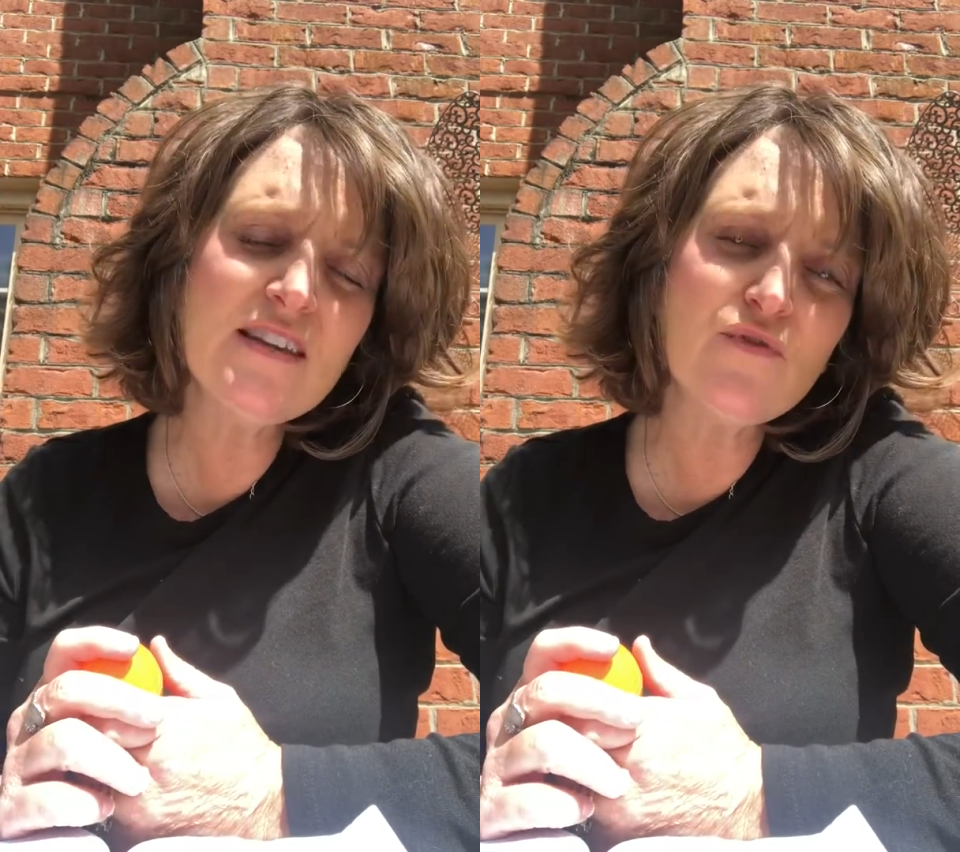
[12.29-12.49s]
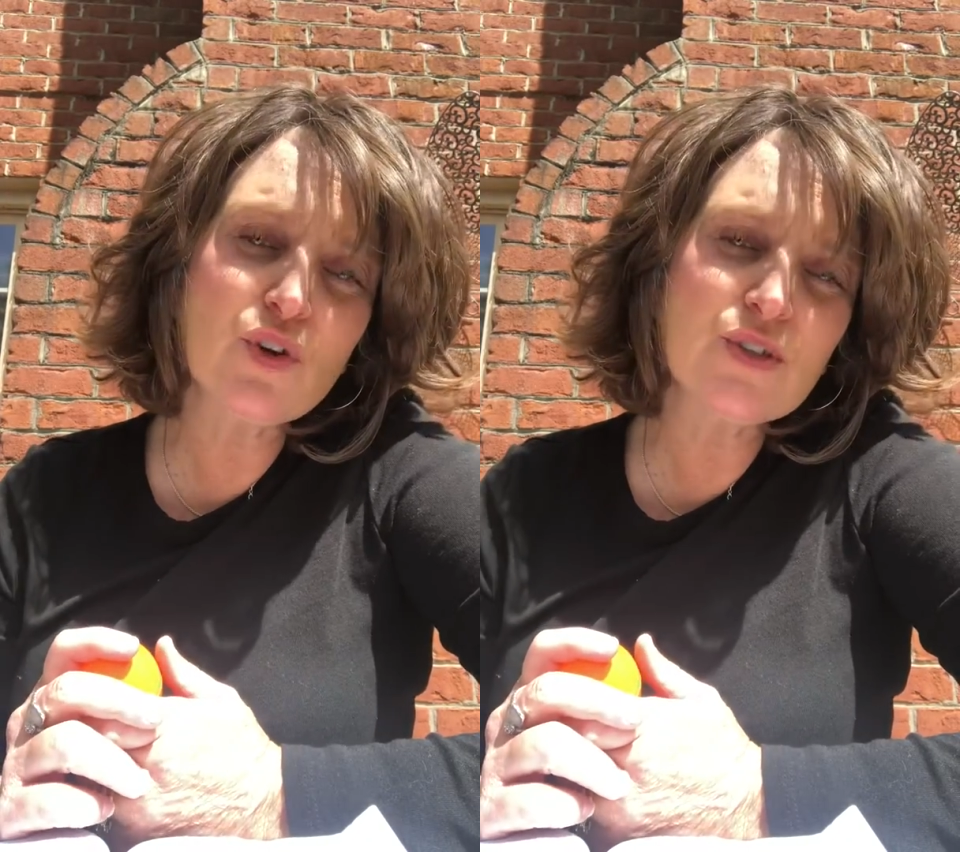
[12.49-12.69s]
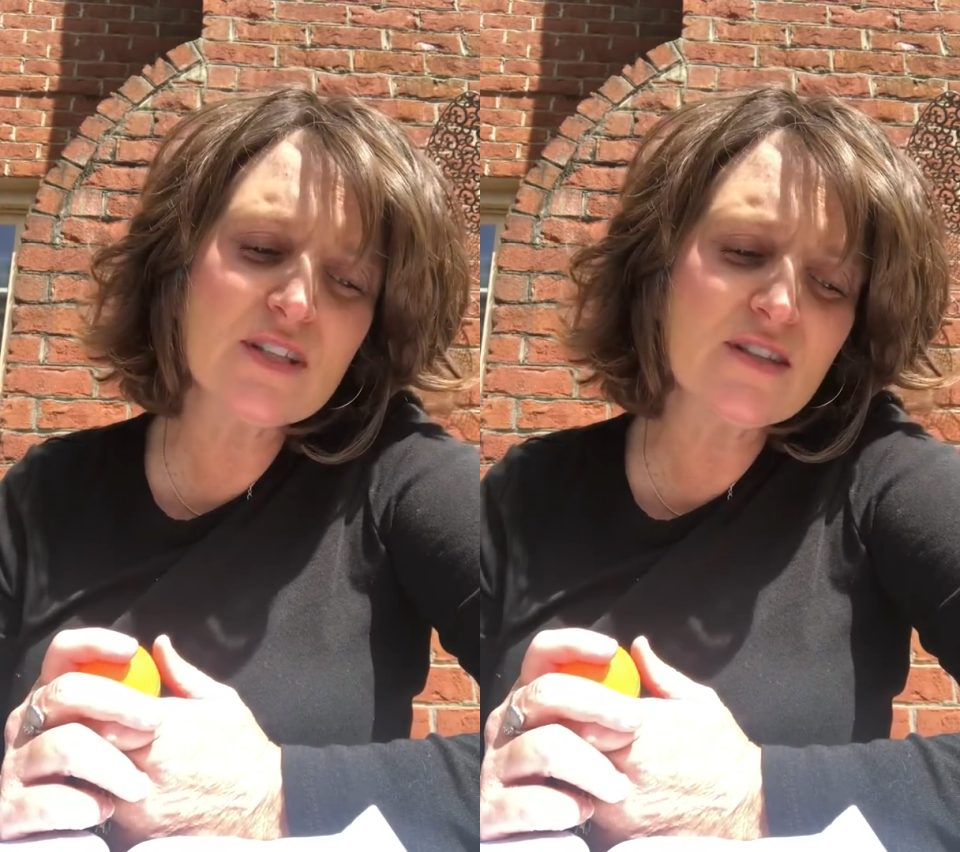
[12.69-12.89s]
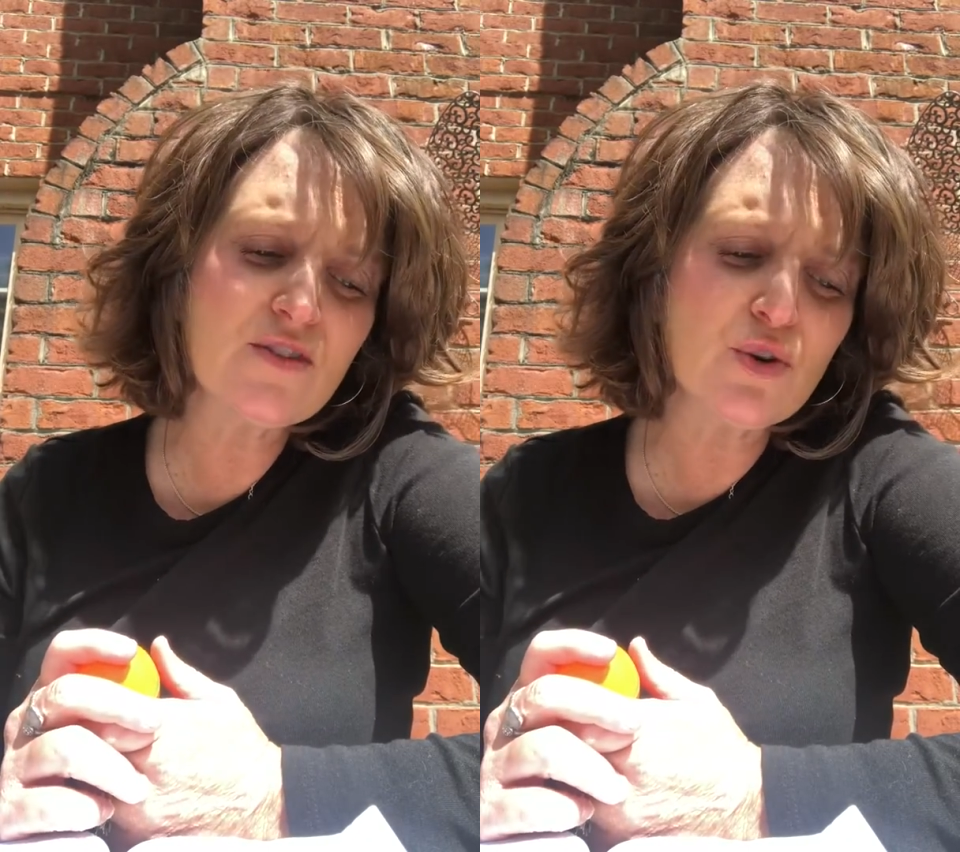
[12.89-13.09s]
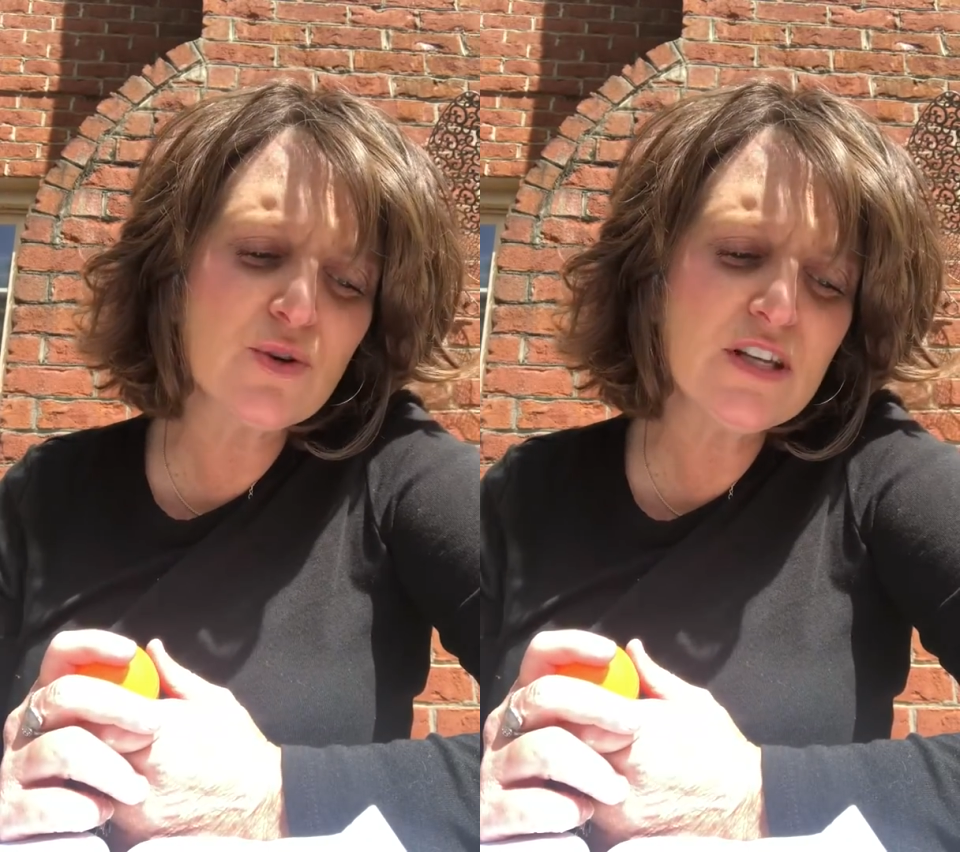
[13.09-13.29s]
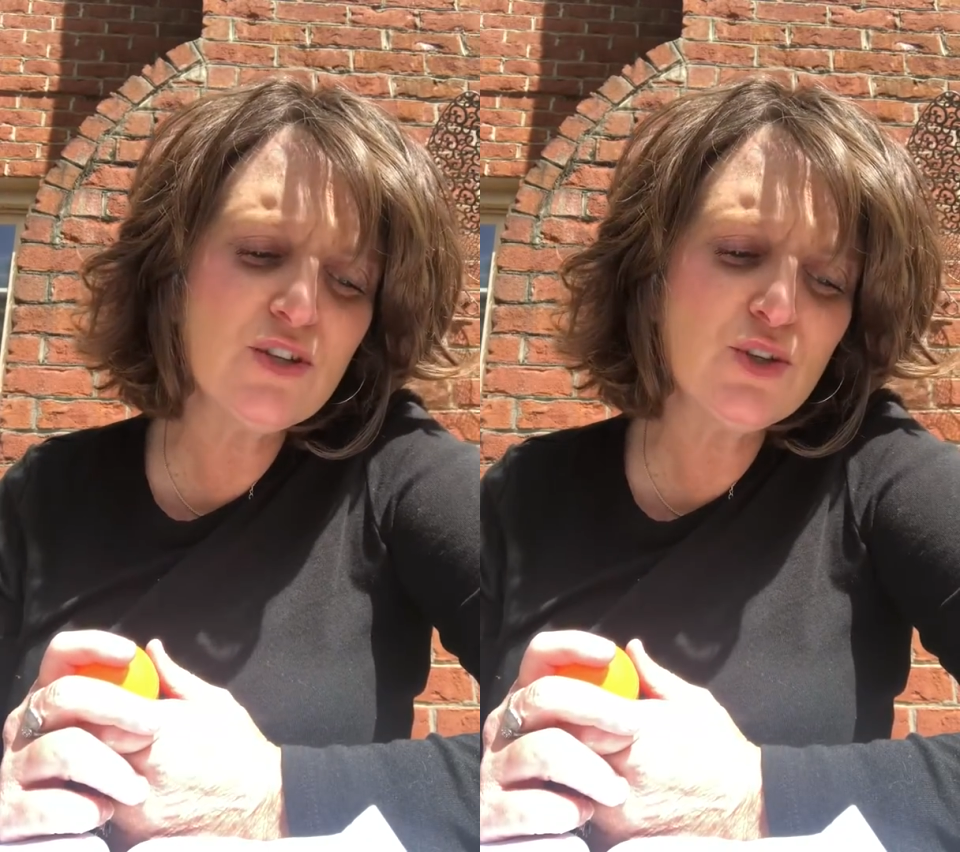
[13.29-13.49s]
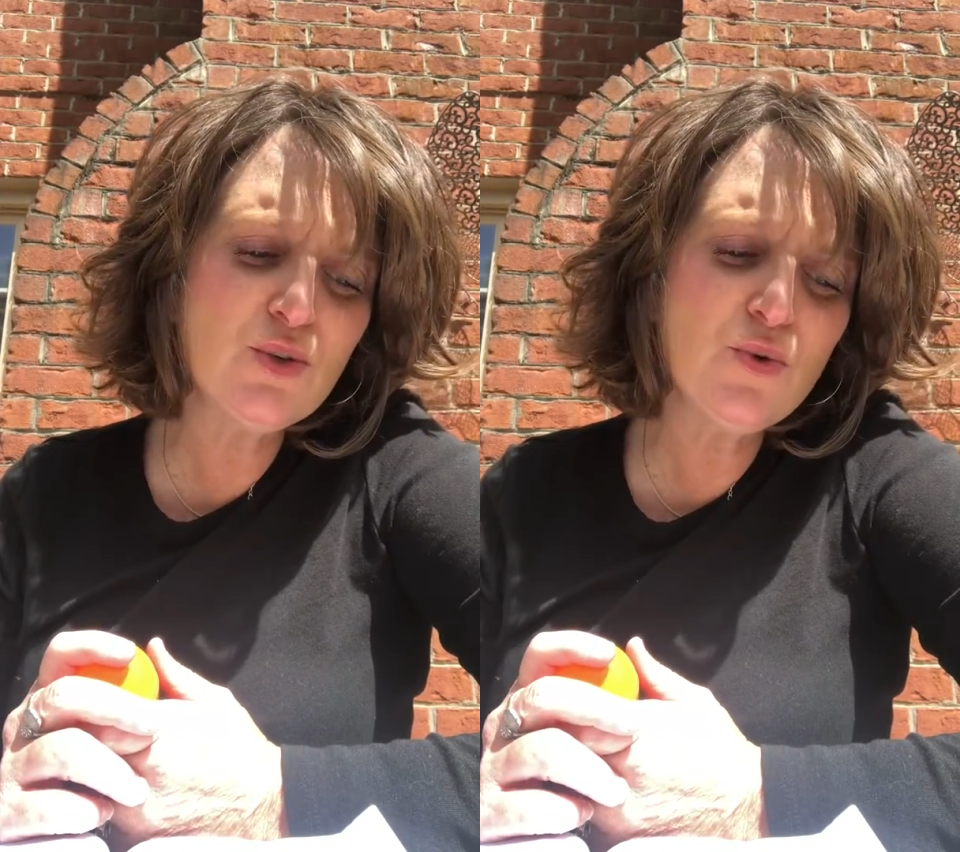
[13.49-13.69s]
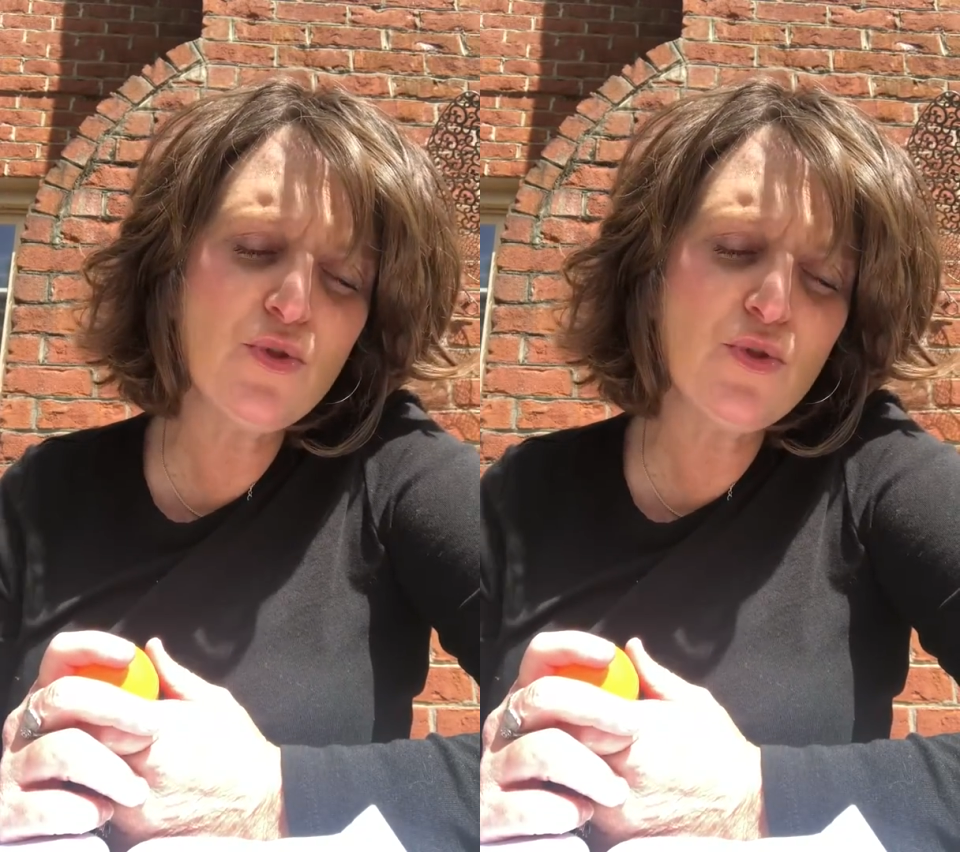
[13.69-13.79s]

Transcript: verses 32